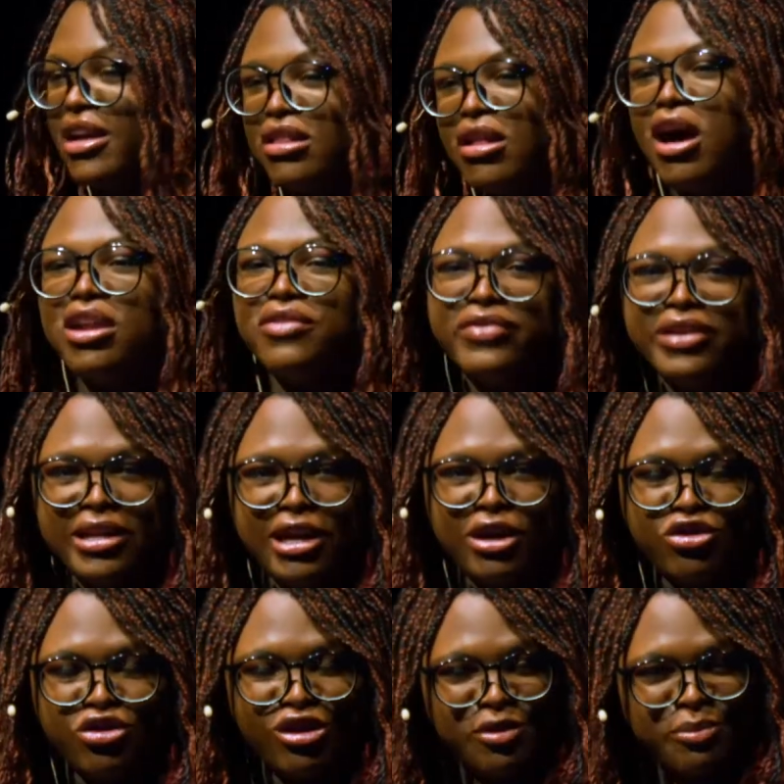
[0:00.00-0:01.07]
a lot of
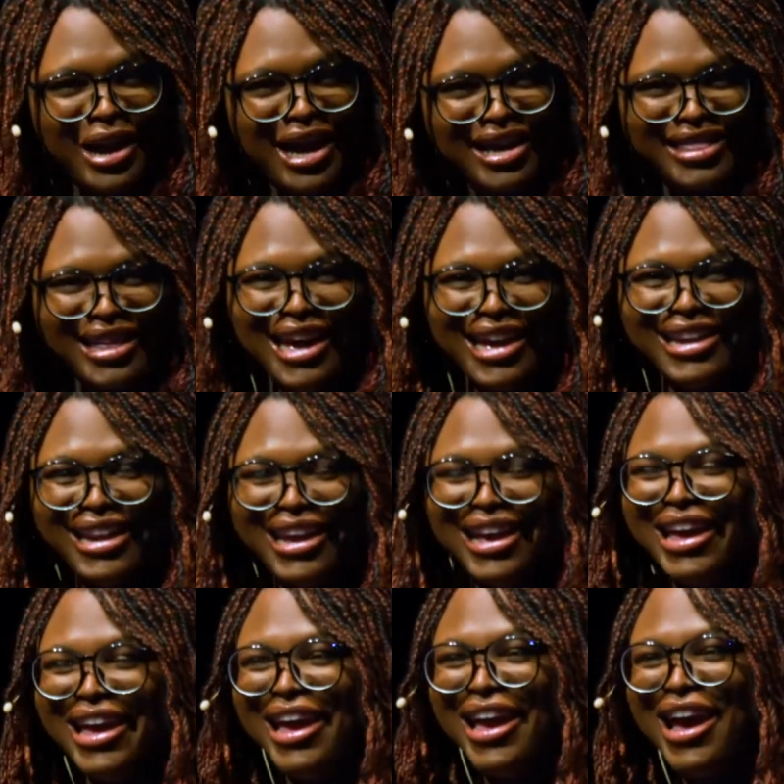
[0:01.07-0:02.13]
teenagers back then.
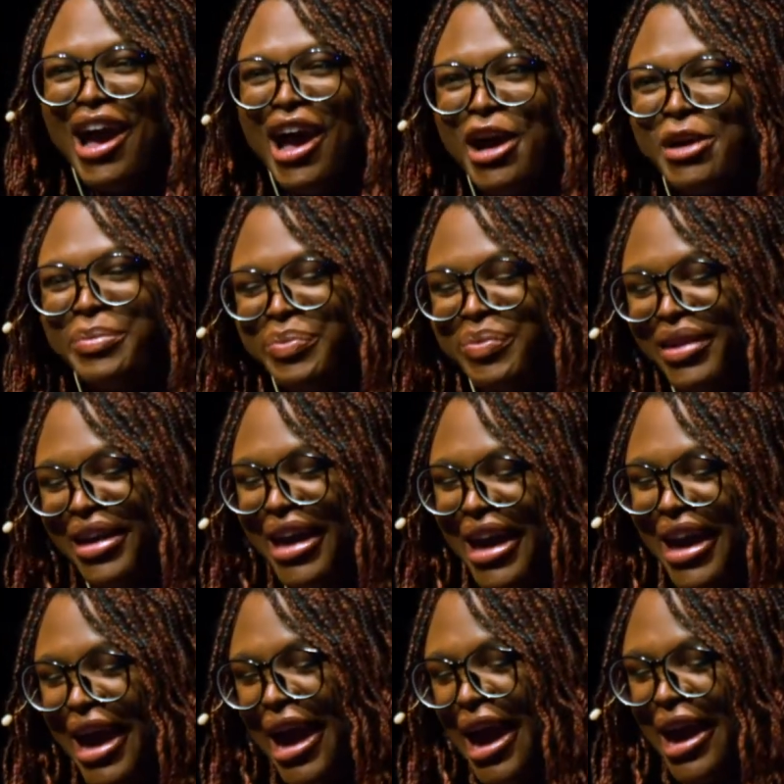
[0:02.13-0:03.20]

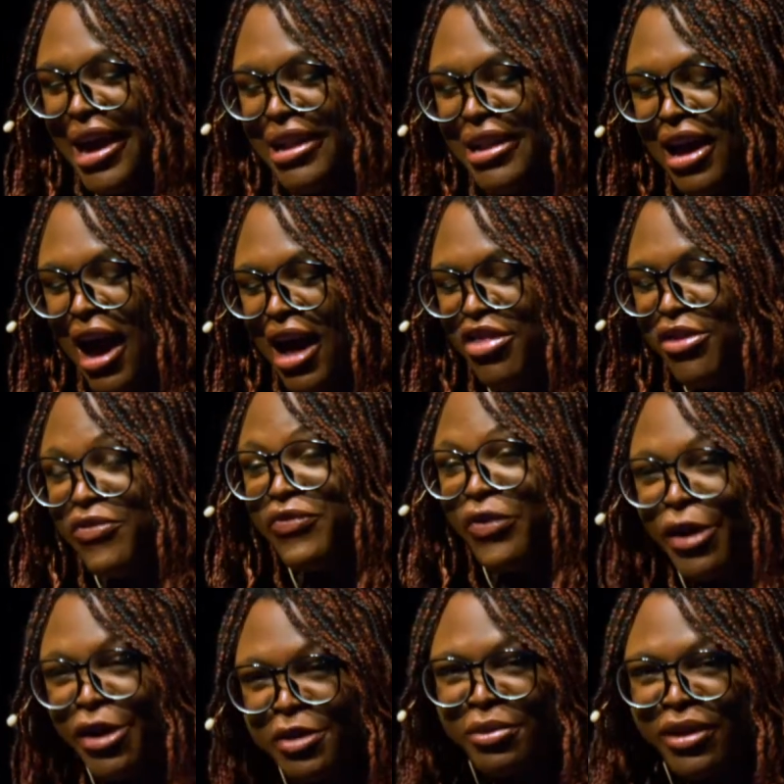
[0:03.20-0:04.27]
And the
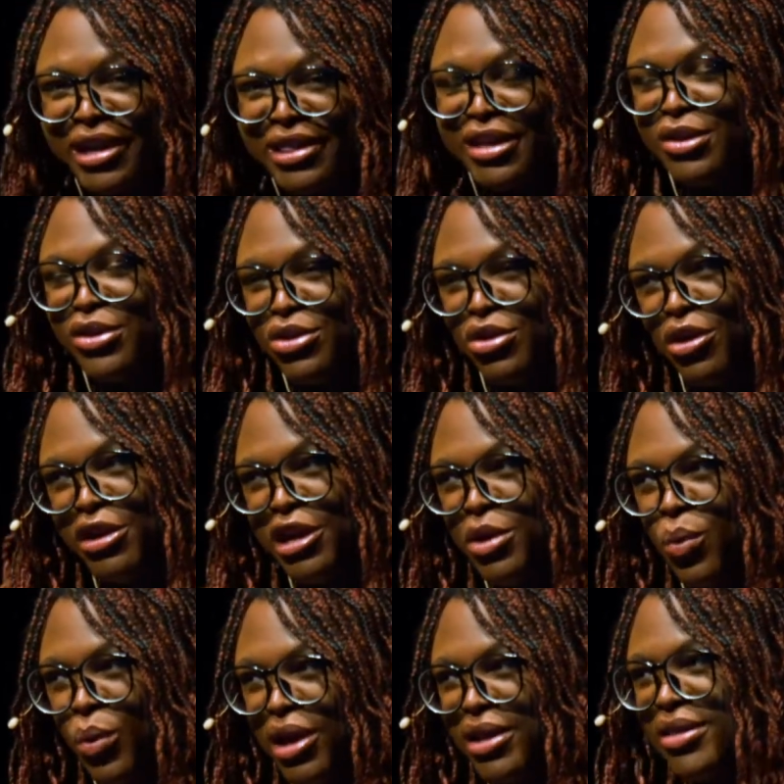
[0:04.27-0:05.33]
first place I started
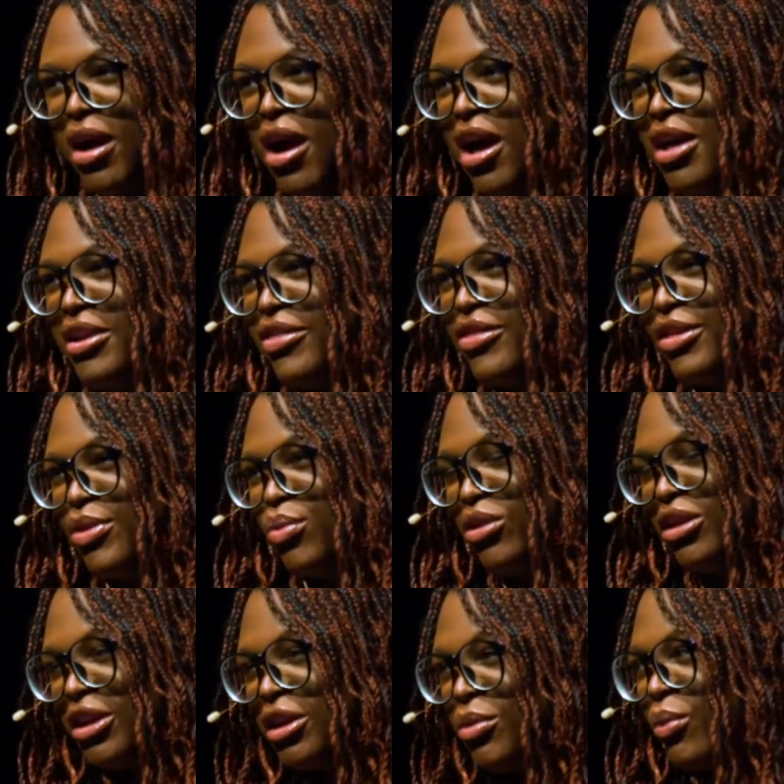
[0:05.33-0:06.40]
was on this
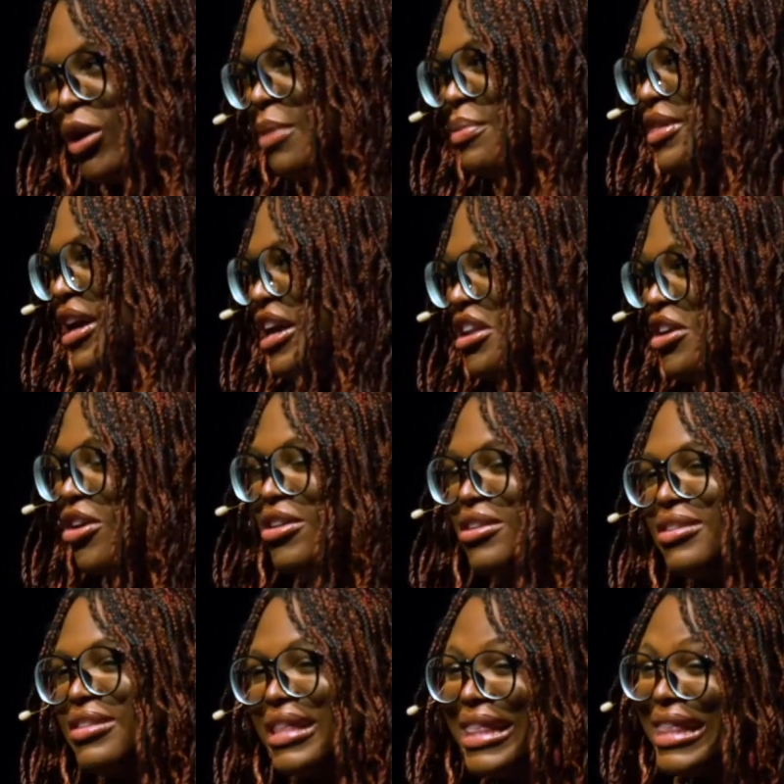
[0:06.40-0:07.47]
little website
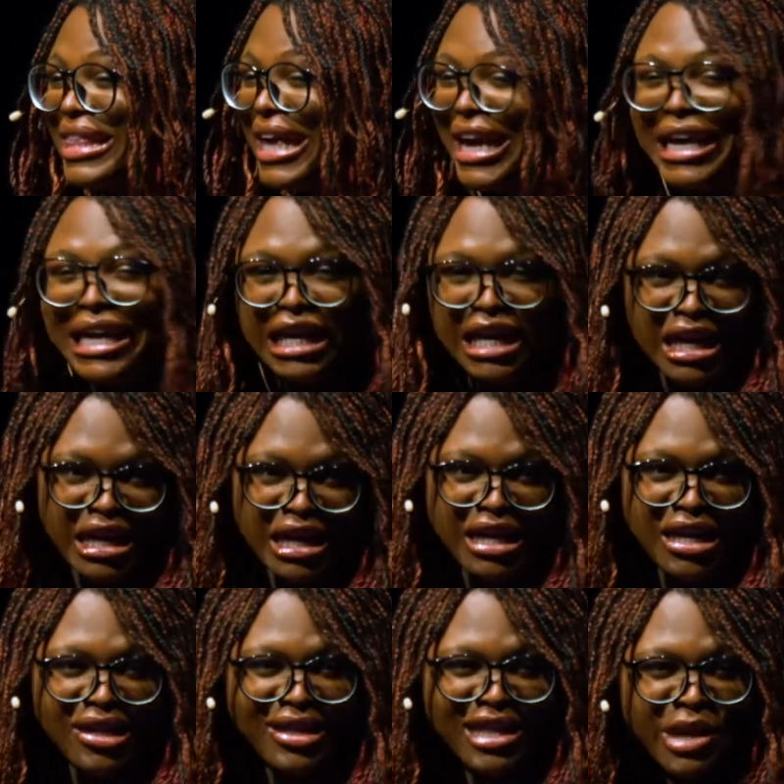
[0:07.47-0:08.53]
called Zanga.
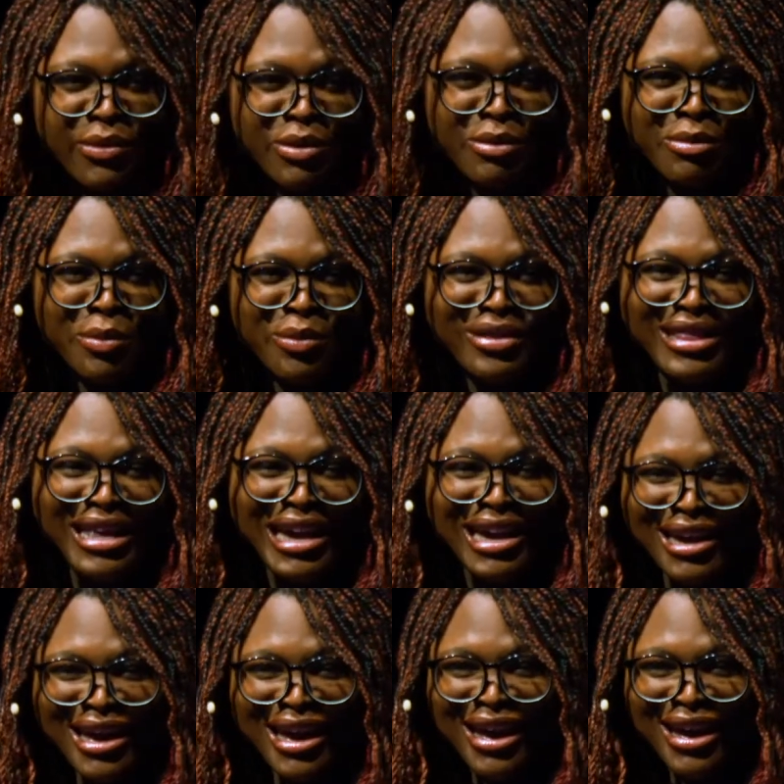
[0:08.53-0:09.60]
Does anyone remember
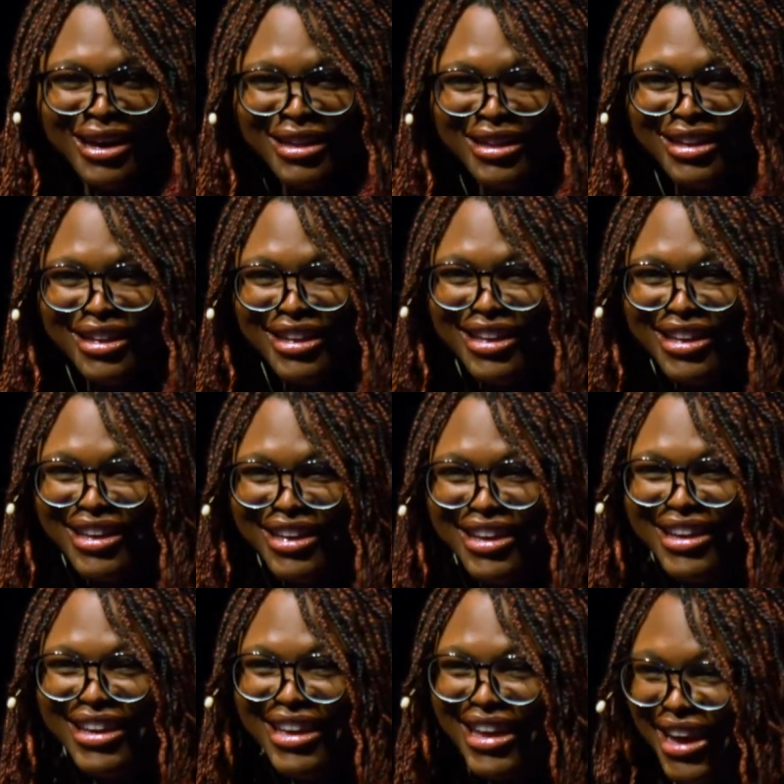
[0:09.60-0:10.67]
Zanga?
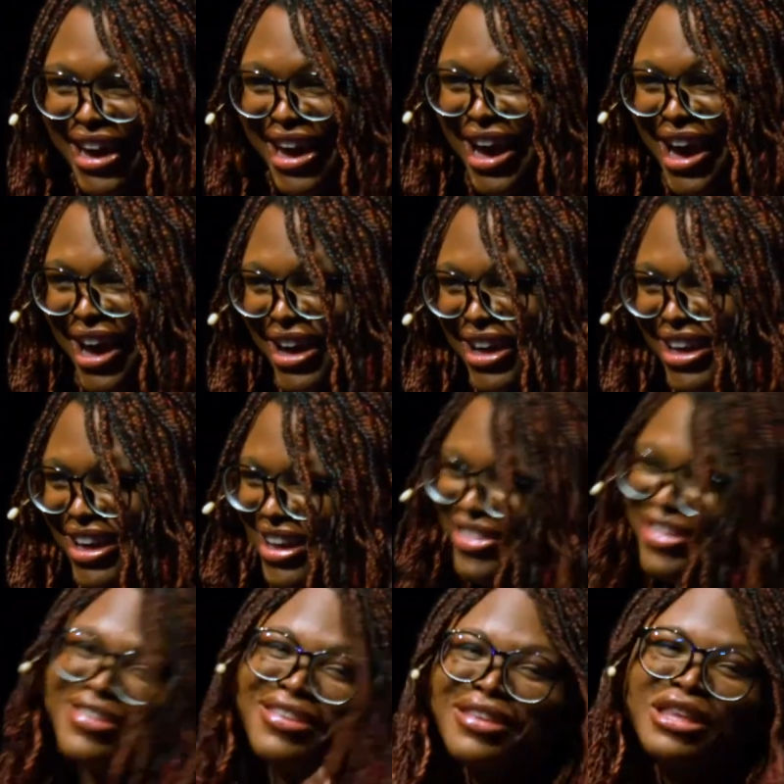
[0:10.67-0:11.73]
Yeah?
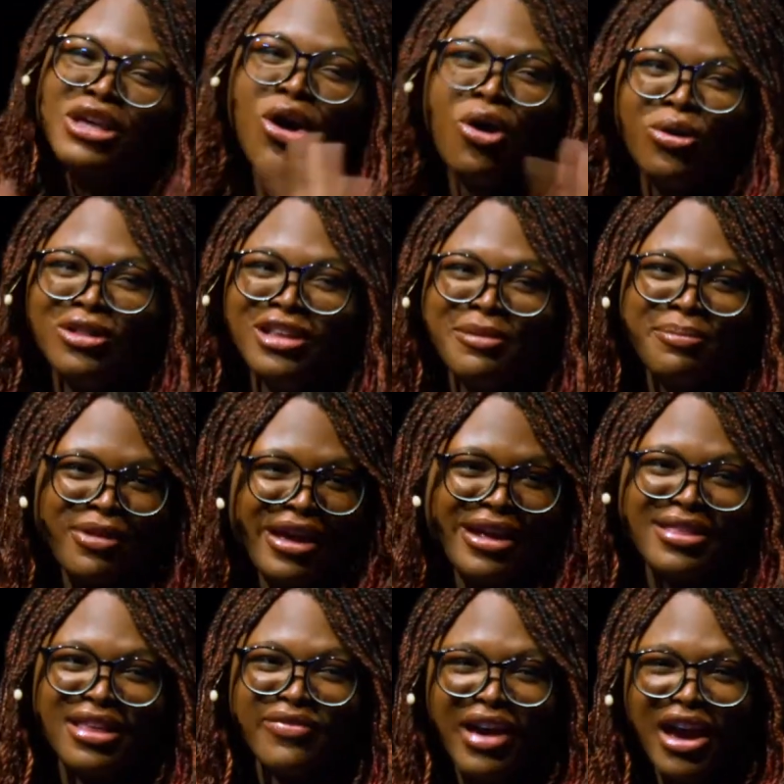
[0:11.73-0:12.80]
This is the only
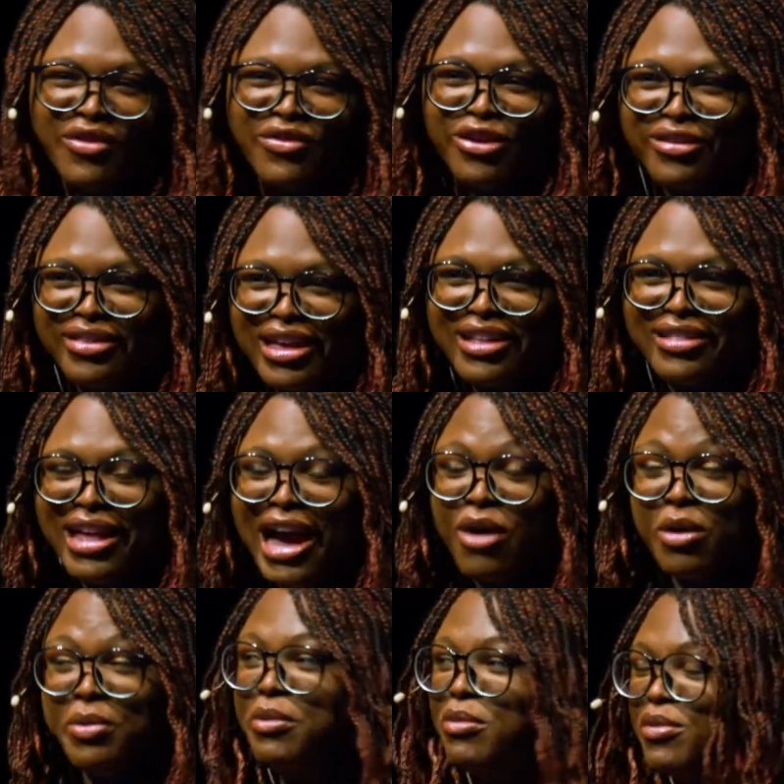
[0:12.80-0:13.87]
place I've ever said that
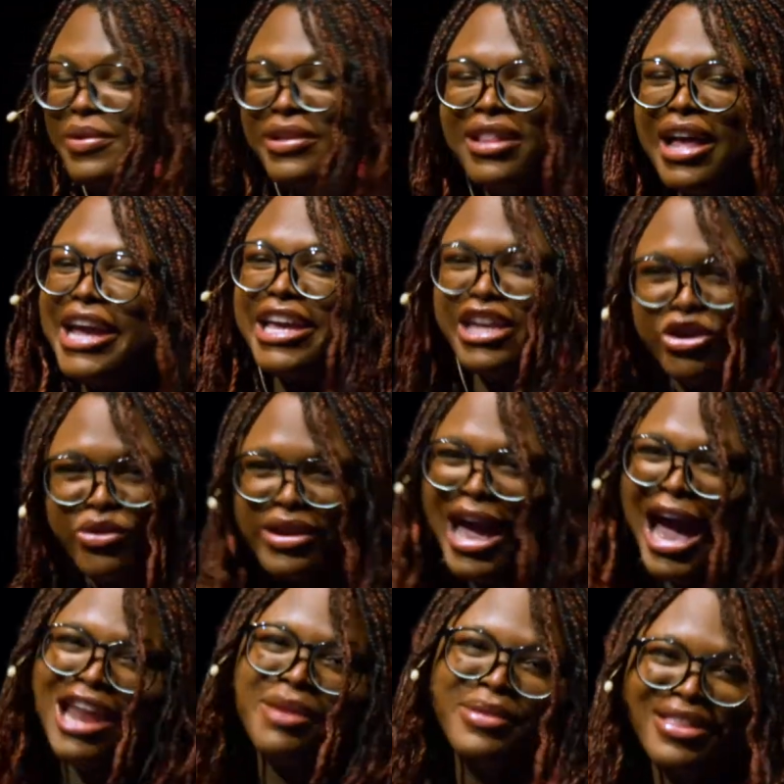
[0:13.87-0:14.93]
where people have been like
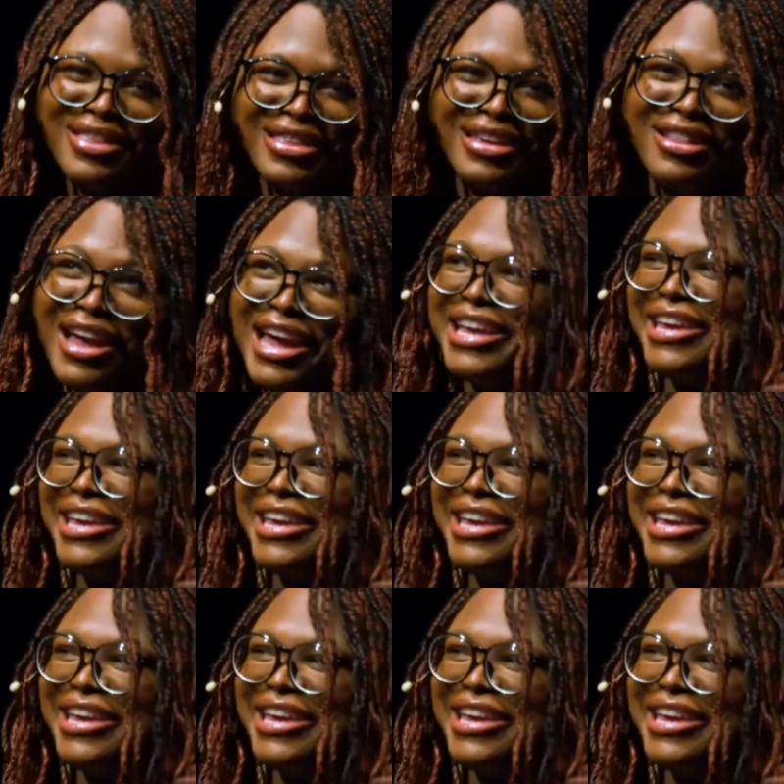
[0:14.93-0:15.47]
unanimously like,